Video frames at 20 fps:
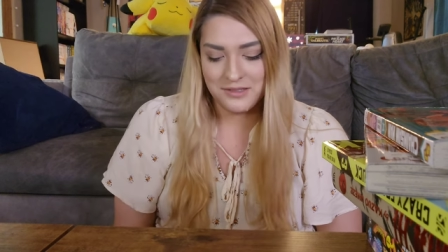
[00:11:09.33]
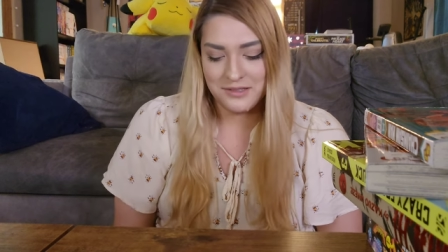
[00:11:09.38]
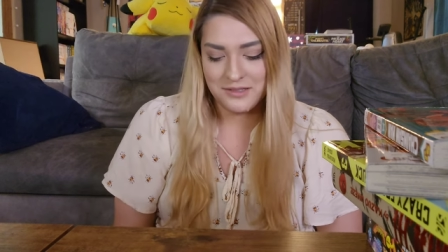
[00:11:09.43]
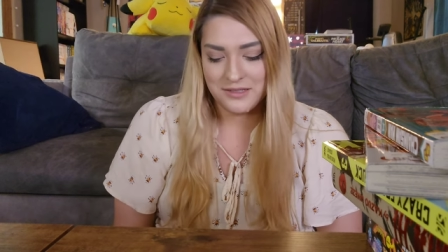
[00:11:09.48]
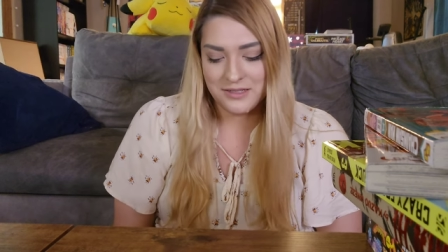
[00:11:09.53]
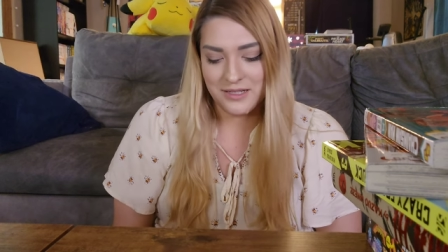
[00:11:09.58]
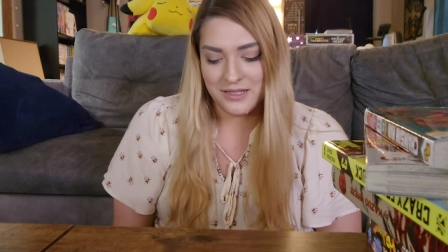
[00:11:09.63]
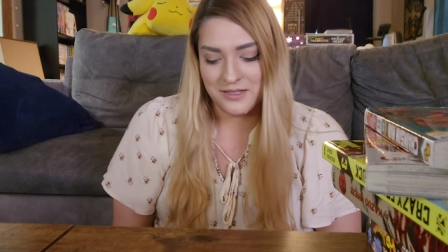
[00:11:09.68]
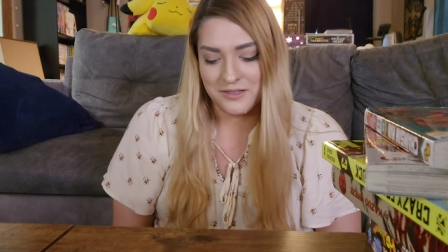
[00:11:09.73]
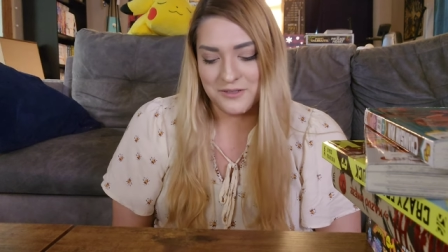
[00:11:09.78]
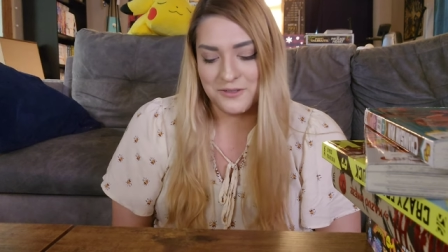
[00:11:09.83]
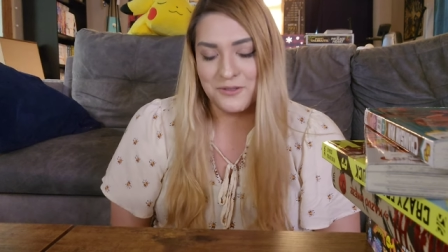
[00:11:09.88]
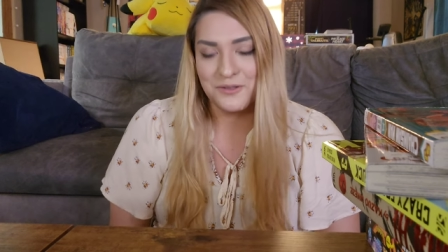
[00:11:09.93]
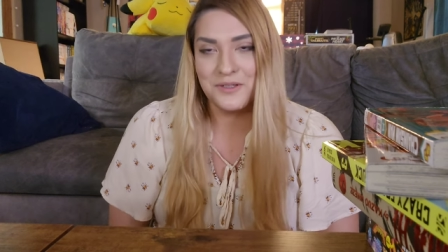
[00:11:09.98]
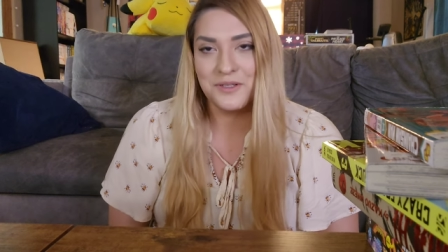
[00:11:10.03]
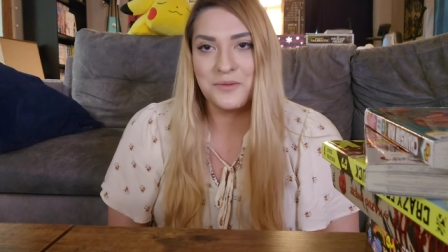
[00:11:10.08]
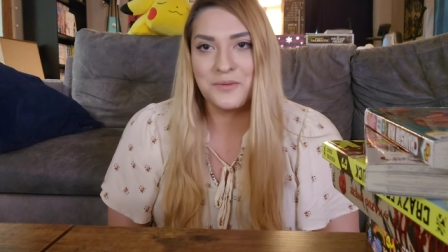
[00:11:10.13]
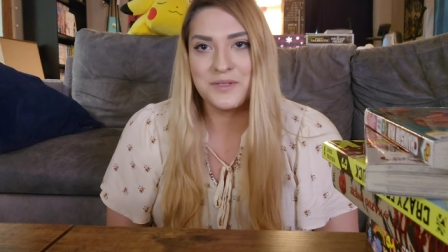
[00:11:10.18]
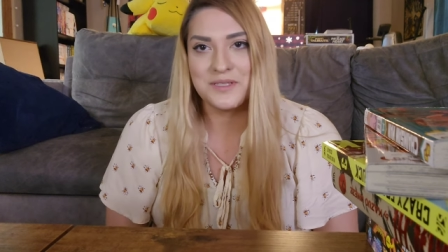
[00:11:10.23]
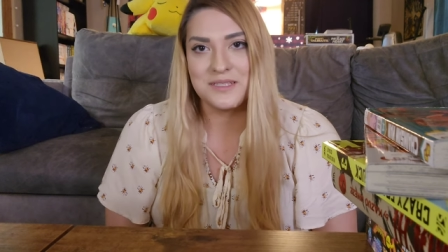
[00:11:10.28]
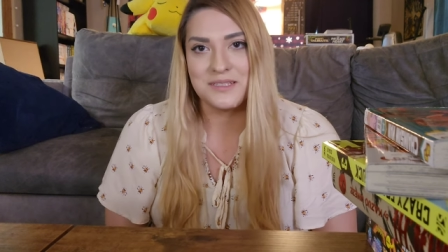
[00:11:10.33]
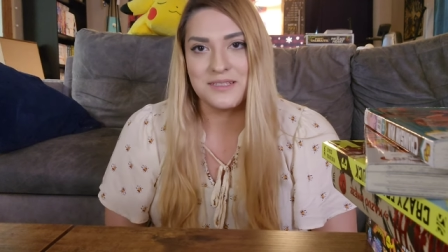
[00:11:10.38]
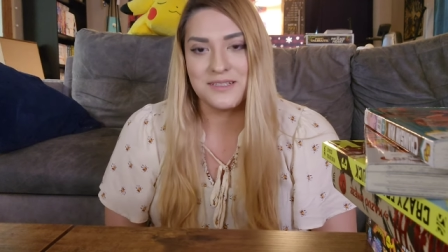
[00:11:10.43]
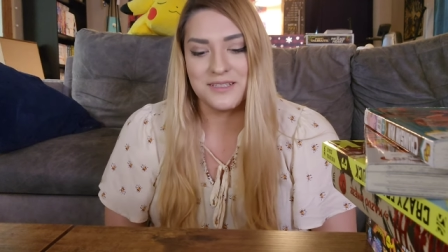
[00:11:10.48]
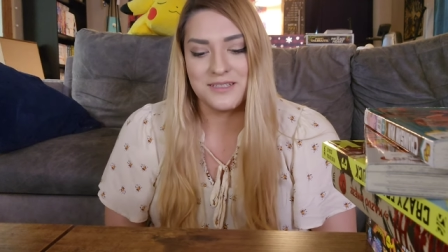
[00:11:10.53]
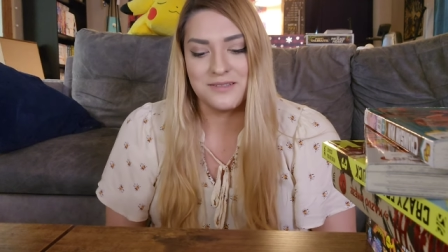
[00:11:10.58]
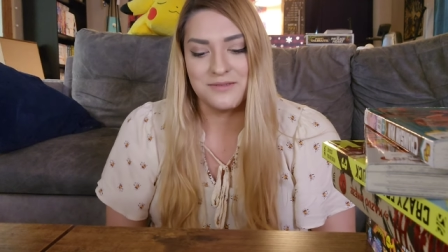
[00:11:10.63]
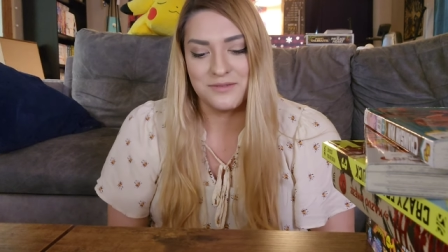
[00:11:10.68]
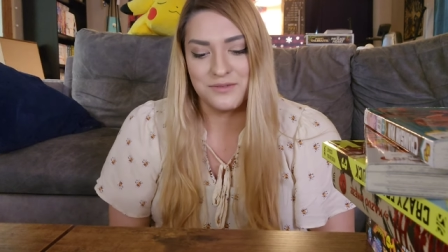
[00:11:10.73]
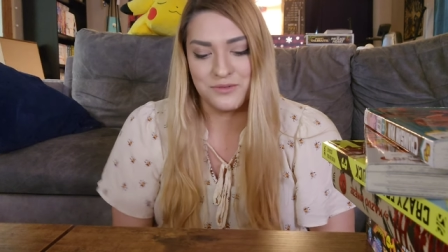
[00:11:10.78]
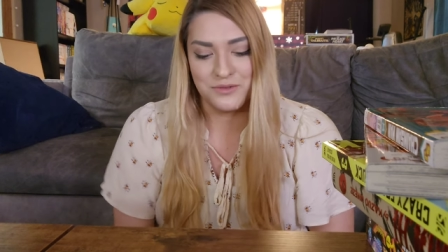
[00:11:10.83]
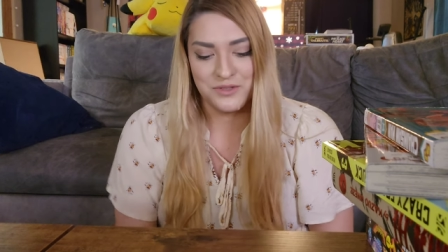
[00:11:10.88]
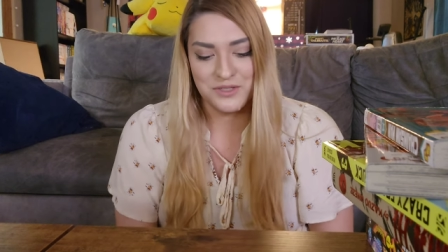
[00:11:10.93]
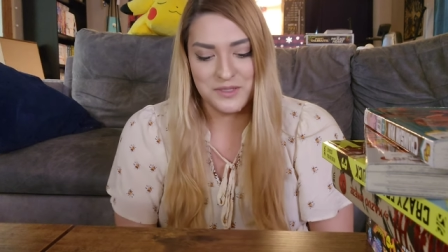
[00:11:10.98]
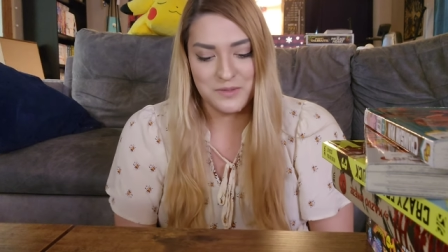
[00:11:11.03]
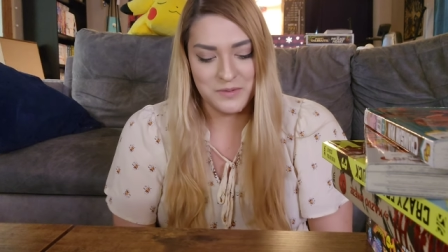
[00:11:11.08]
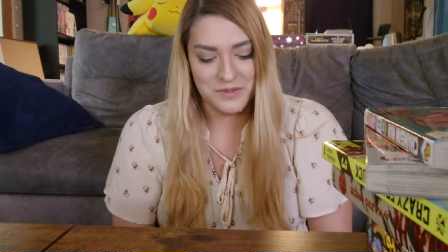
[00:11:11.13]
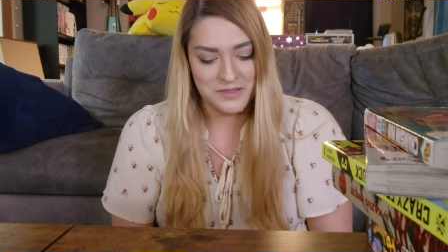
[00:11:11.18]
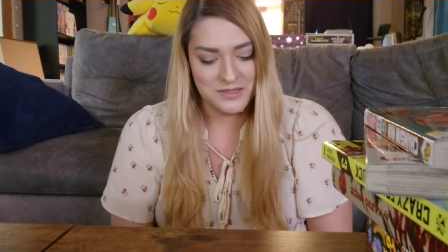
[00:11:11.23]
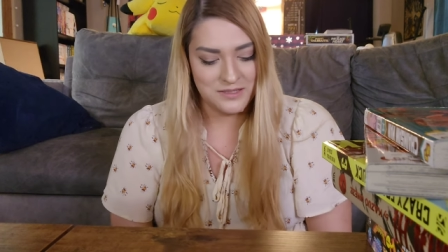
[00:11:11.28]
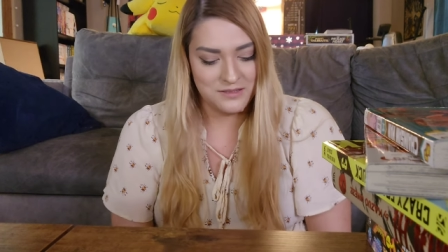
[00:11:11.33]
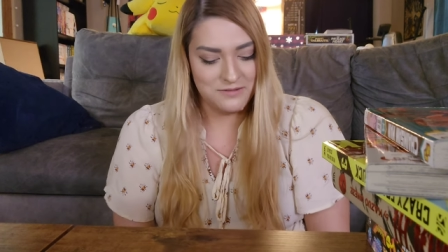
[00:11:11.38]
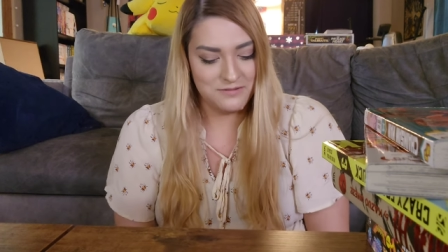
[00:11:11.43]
And I totally wasn't because it was really expensive.